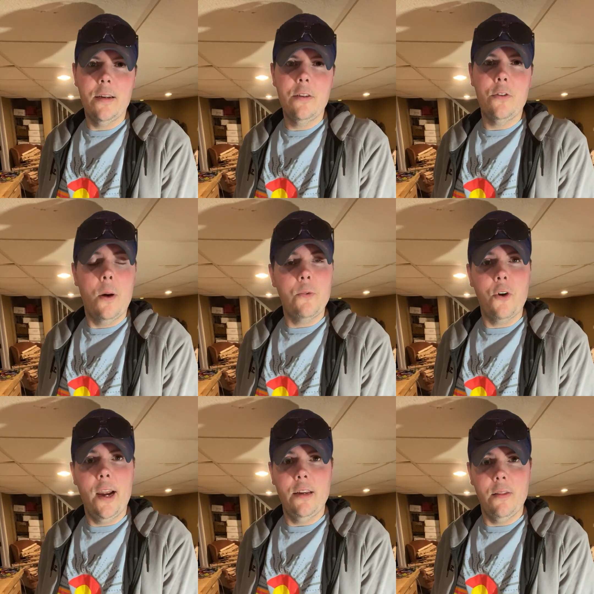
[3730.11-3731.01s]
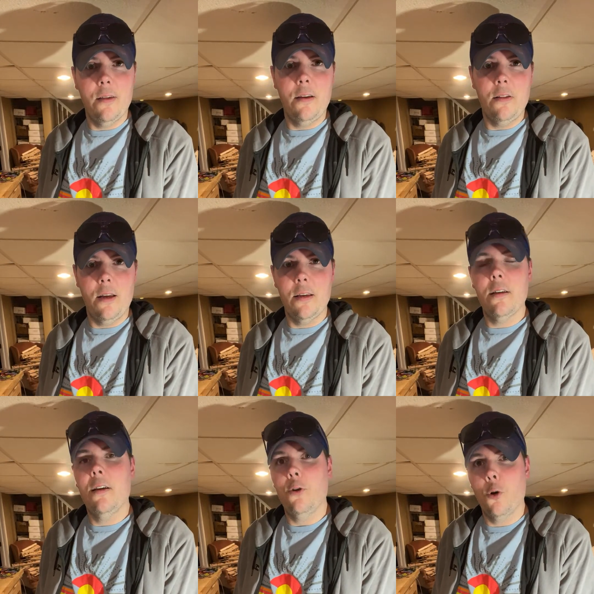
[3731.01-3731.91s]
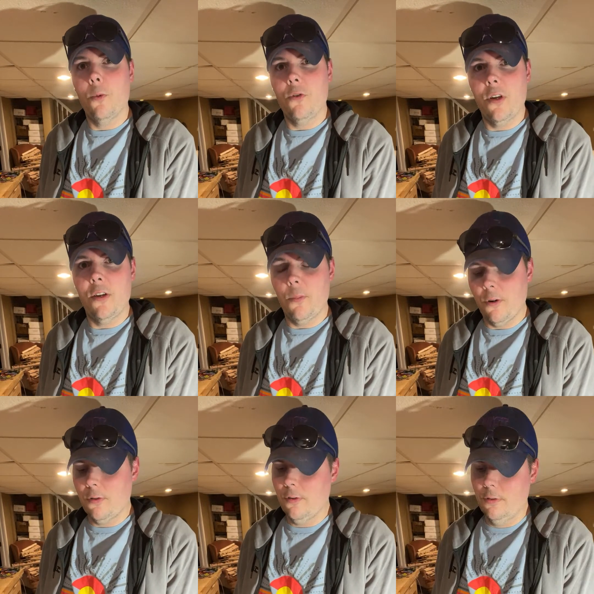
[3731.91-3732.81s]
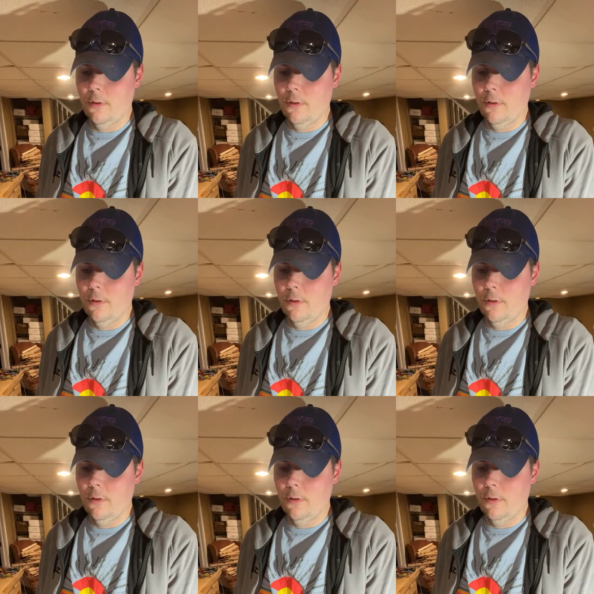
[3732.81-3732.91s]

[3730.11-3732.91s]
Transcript: So I'm trying to think like a normal size person.